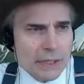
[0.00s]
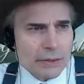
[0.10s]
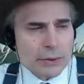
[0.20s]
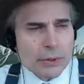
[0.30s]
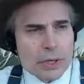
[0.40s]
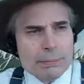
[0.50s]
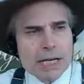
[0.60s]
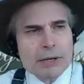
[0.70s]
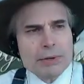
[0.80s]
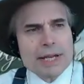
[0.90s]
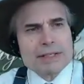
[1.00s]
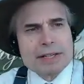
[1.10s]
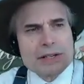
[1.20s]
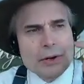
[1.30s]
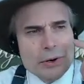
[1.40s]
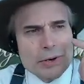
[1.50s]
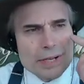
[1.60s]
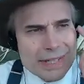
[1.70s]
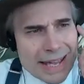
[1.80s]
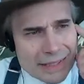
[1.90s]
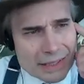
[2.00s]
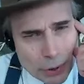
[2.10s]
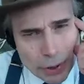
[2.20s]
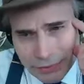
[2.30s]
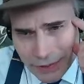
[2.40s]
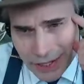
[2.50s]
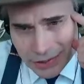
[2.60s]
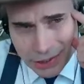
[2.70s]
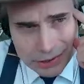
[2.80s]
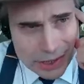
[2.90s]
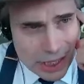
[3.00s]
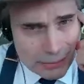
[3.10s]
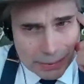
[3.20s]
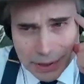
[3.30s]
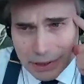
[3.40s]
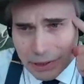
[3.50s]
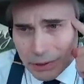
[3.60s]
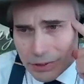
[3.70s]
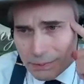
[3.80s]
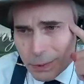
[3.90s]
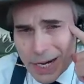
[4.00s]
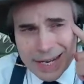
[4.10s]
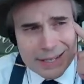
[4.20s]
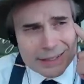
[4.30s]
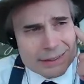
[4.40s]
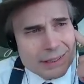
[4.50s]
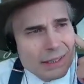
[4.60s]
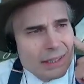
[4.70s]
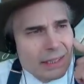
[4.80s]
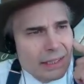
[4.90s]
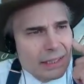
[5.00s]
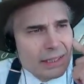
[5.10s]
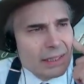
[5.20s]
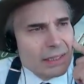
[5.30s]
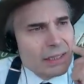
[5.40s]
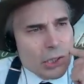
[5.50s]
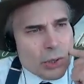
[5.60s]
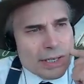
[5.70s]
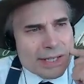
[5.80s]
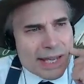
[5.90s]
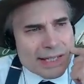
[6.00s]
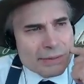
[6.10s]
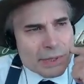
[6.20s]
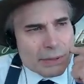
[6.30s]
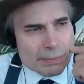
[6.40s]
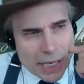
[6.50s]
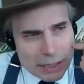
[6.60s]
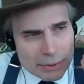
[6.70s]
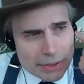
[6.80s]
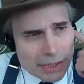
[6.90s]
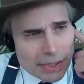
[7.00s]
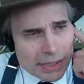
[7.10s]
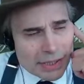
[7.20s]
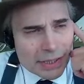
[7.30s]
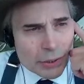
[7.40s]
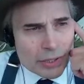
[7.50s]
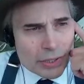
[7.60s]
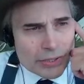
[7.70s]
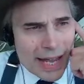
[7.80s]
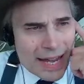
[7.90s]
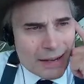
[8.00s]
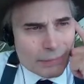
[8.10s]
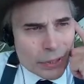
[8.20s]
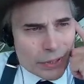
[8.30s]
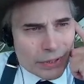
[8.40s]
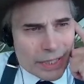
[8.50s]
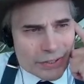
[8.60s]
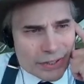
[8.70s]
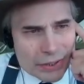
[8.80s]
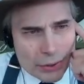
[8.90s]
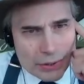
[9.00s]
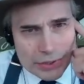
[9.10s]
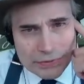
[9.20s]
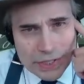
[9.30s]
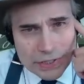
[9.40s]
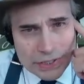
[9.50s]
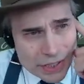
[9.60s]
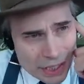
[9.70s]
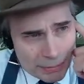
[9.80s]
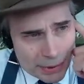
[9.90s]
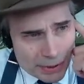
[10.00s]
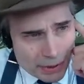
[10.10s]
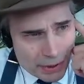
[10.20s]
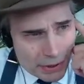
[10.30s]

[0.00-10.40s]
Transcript: The doorbell rings and Nora's ex-boyfriend shows up. Uh-oh, surprise. Nora takes him to the pub. He orders a hamburger and she orders fish and chips.